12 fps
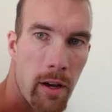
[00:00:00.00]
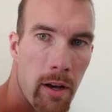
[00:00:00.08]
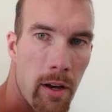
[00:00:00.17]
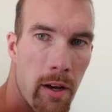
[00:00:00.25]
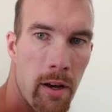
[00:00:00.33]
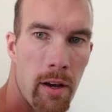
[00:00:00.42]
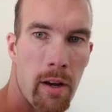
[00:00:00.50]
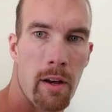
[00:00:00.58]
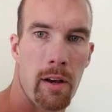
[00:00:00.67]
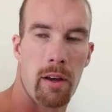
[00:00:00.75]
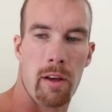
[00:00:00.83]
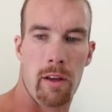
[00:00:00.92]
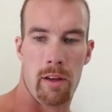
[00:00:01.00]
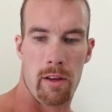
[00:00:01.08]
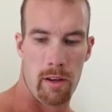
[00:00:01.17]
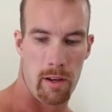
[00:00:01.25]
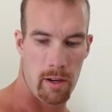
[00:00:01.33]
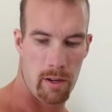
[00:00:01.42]

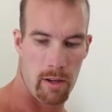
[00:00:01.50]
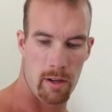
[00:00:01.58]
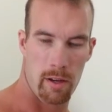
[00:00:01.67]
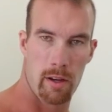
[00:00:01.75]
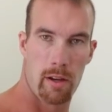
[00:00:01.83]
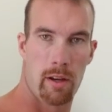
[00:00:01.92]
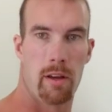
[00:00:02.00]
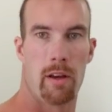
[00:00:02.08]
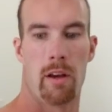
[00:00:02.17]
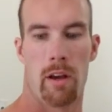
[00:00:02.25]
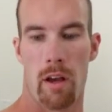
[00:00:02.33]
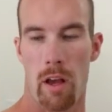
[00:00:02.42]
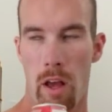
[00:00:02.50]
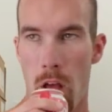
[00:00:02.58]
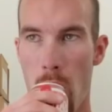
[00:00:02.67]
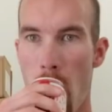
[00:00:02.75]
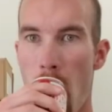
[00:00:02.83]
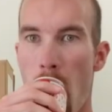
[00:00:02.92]

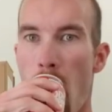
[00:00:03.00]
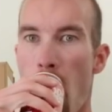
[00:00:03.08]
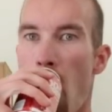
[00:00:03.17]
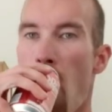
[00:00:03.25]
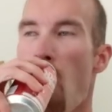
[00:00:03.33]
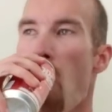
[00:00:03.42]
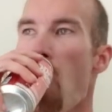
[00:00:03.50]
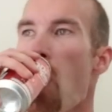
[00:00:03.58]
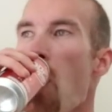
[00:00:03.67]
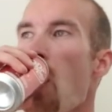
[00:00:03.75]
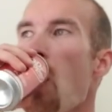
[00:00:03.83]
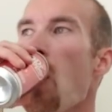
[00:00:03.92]
[no speech]